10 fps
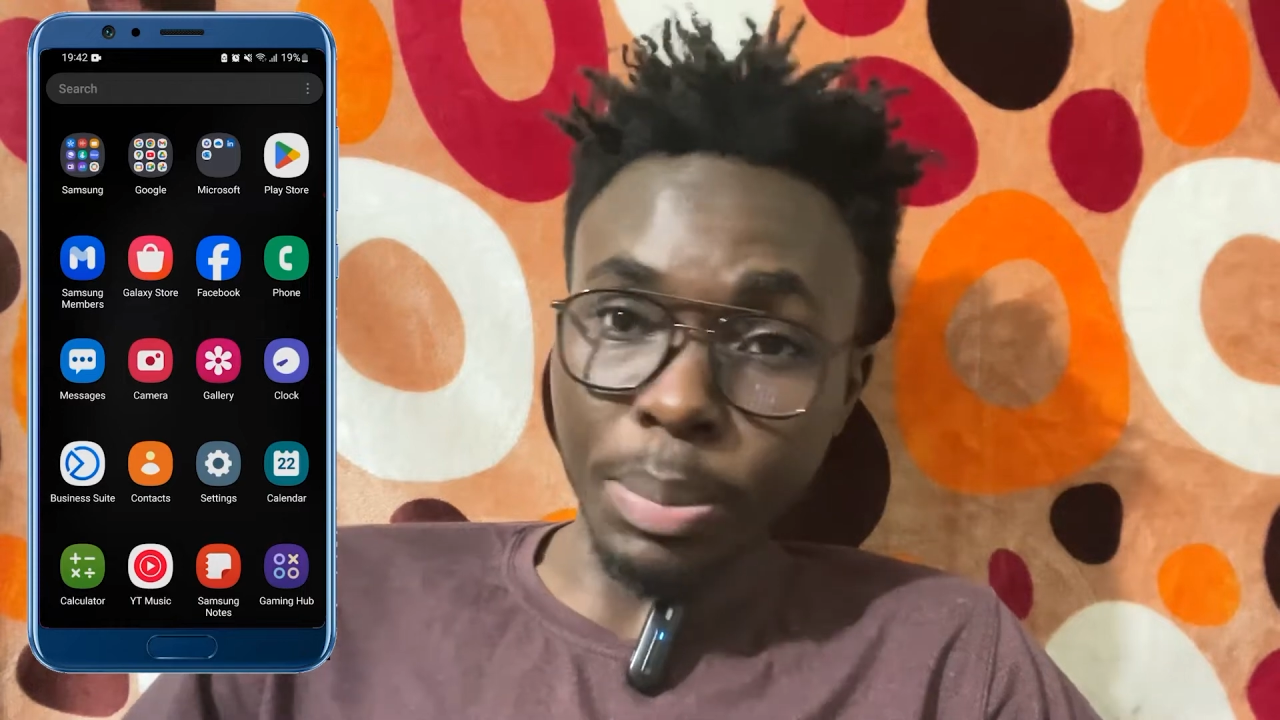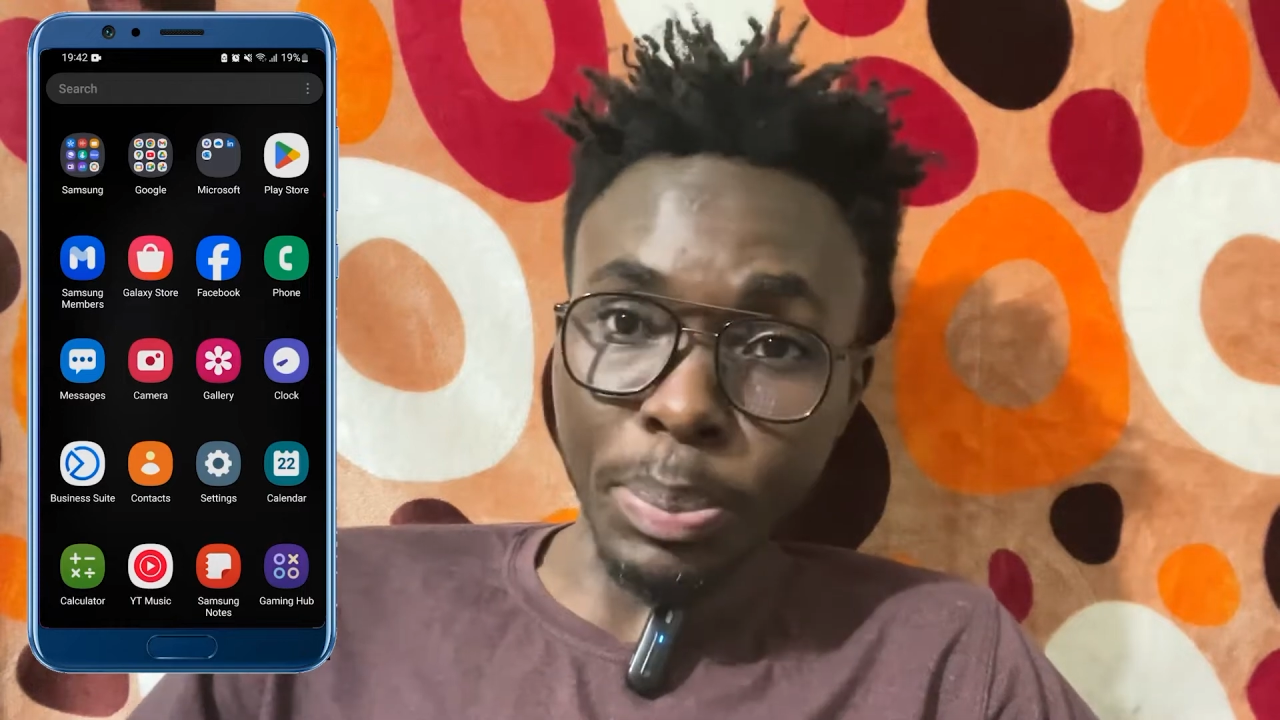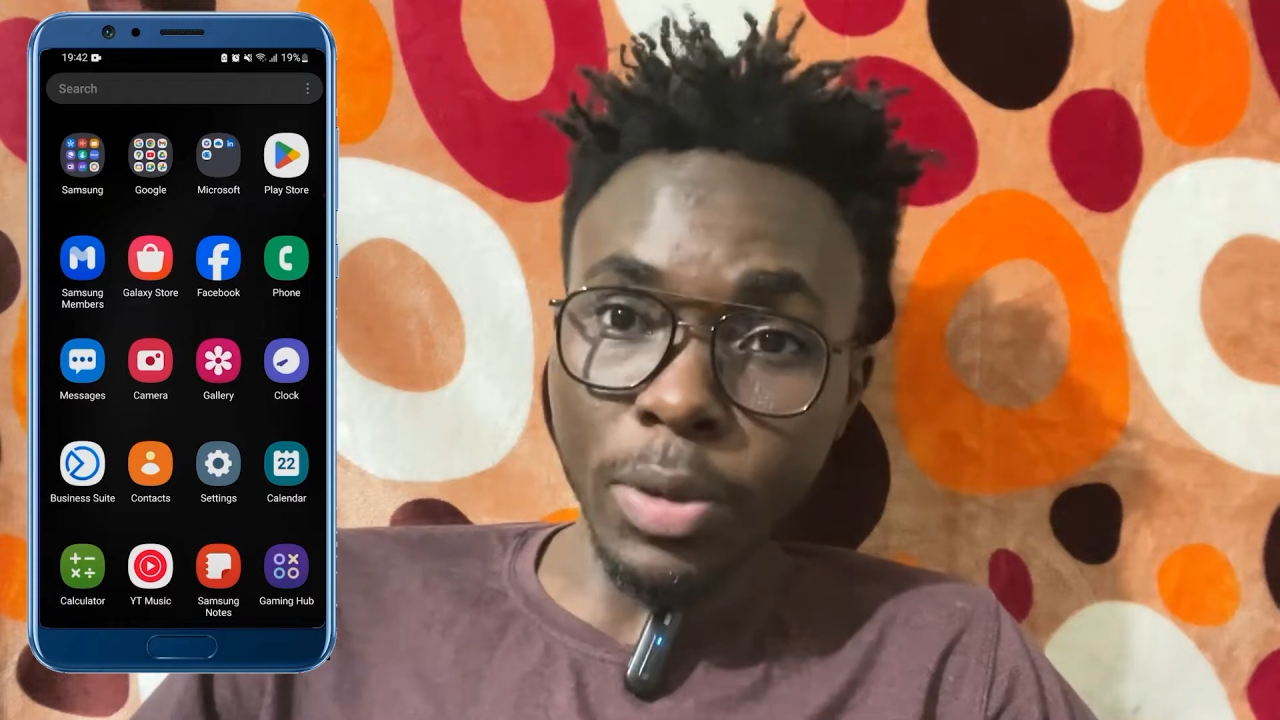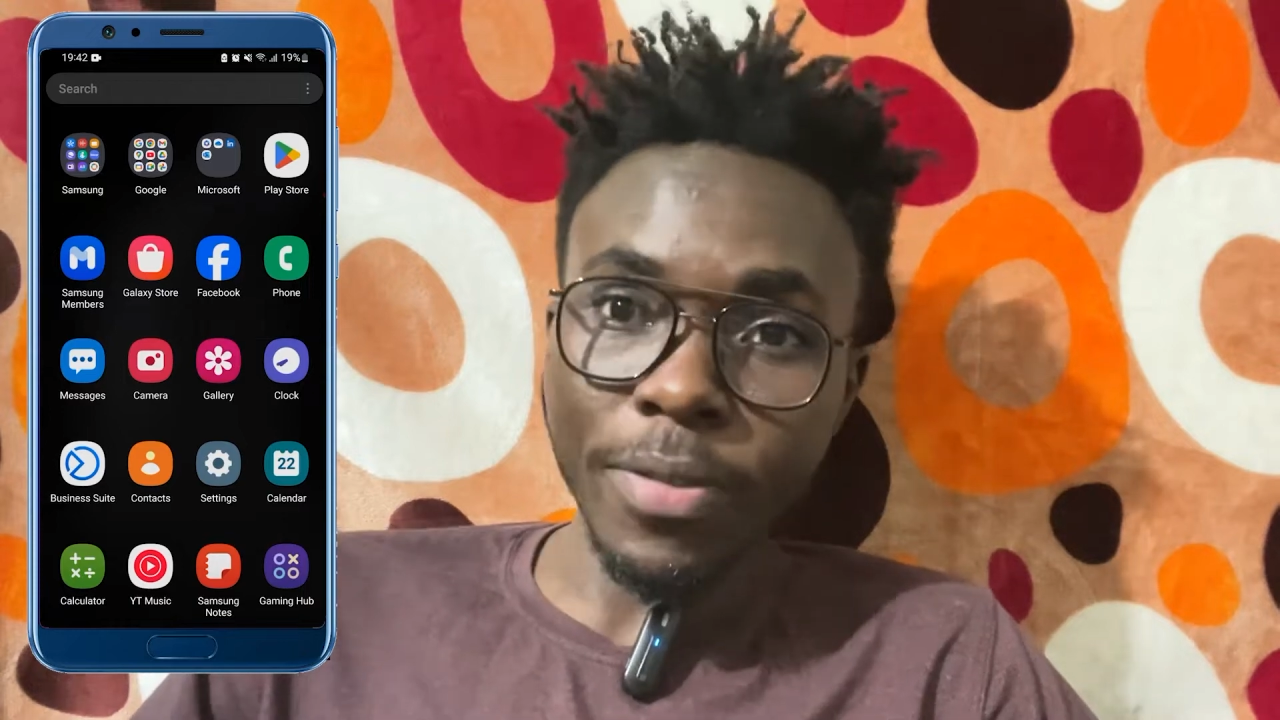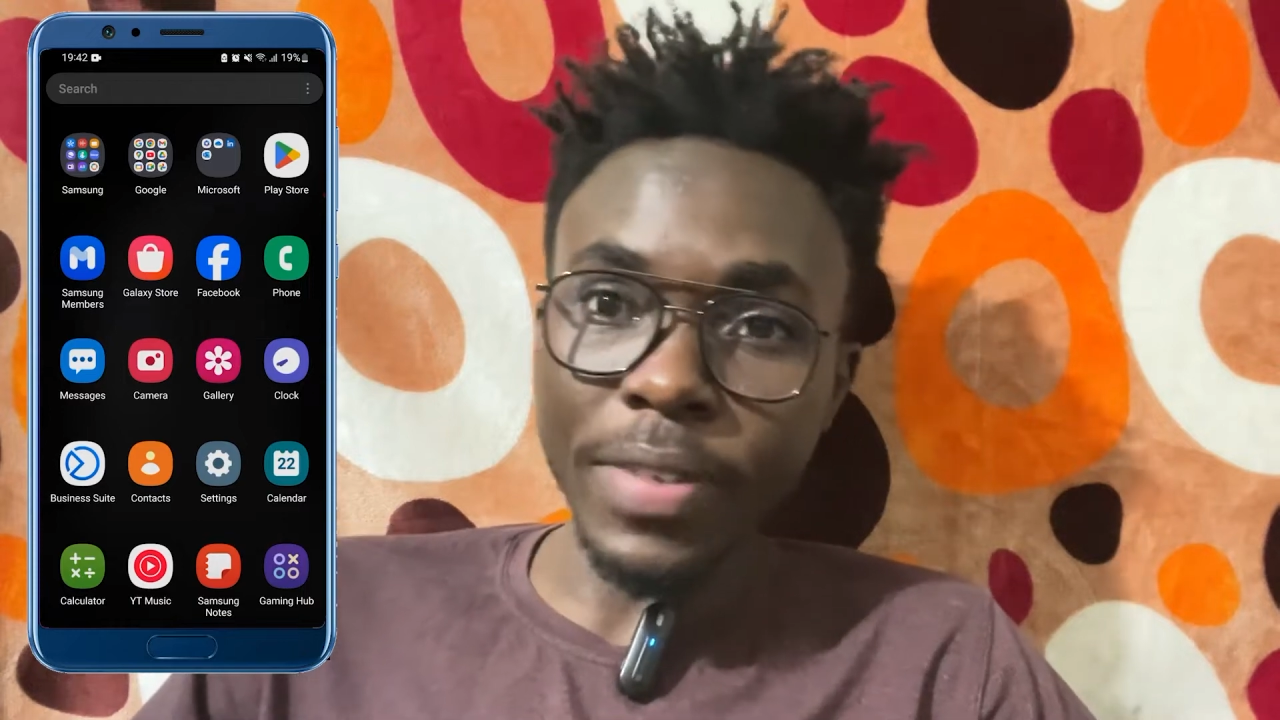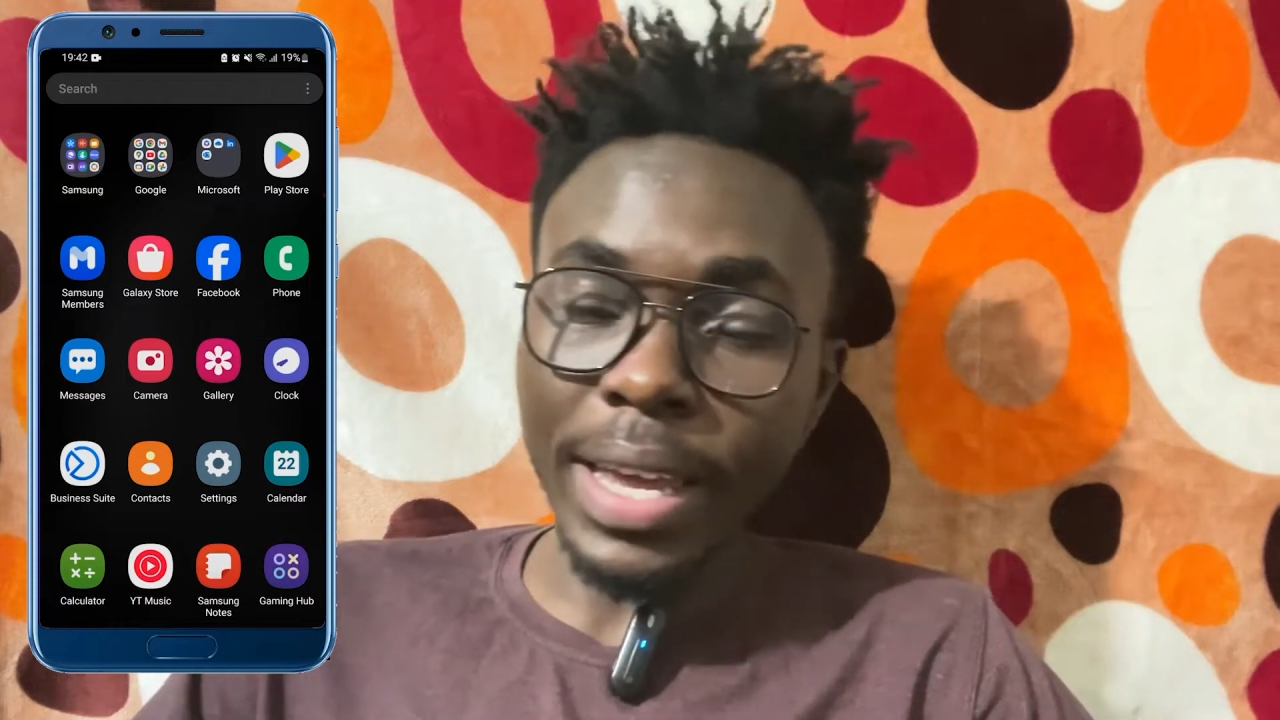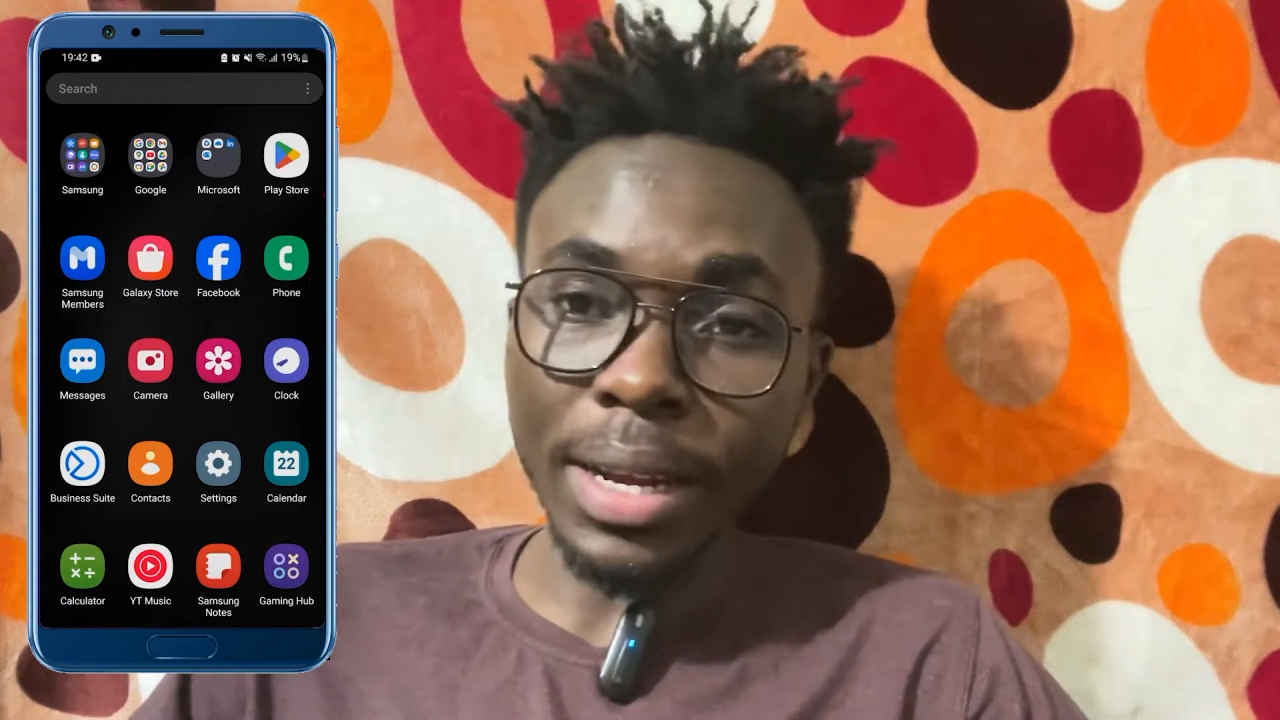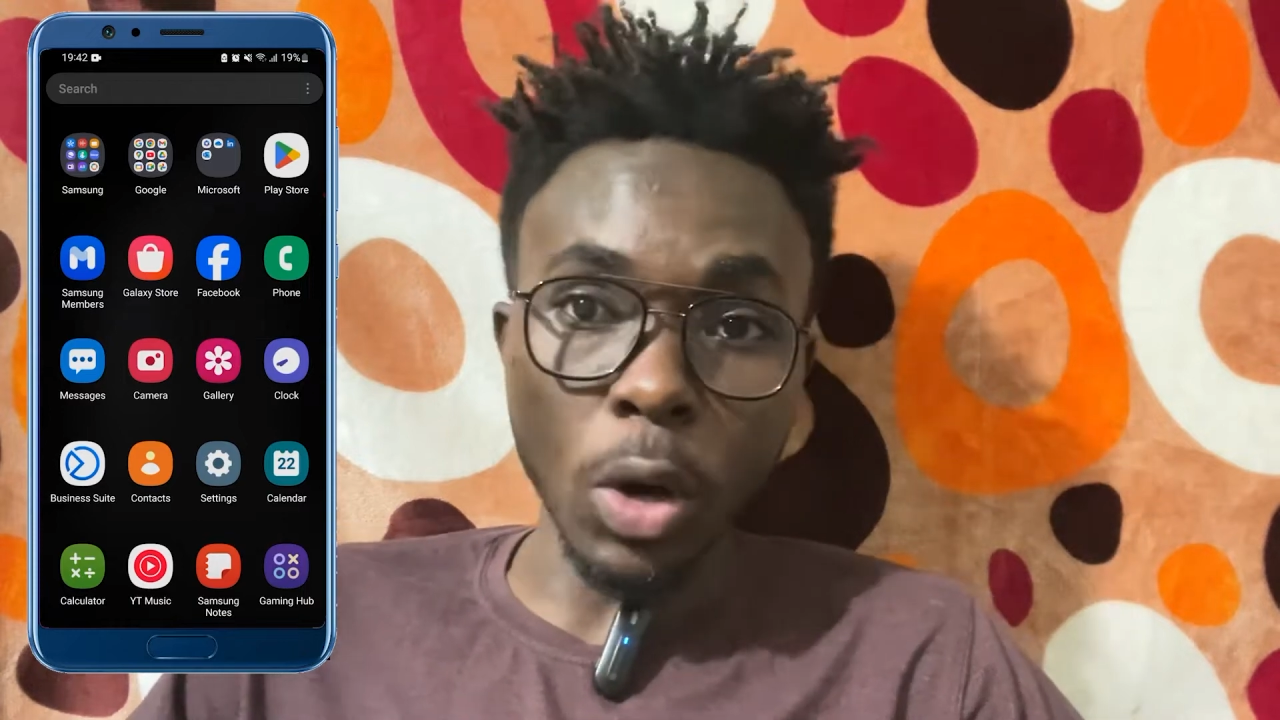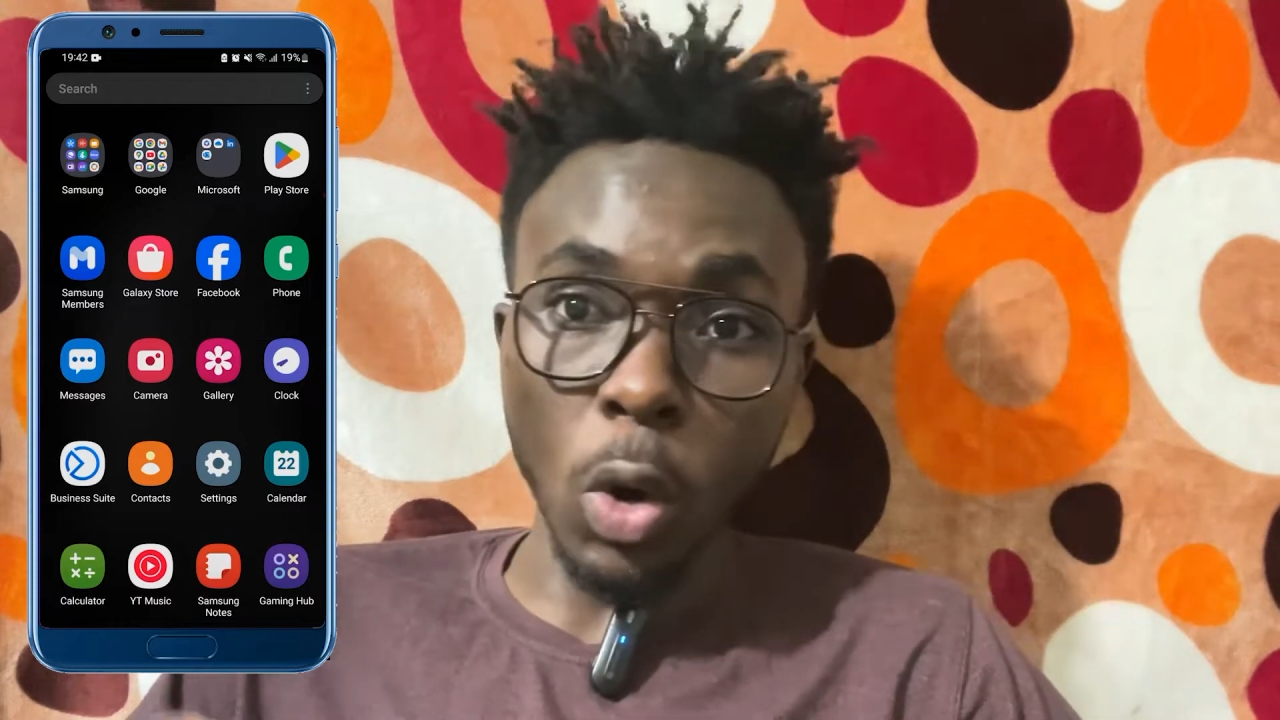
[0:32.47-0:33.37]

profile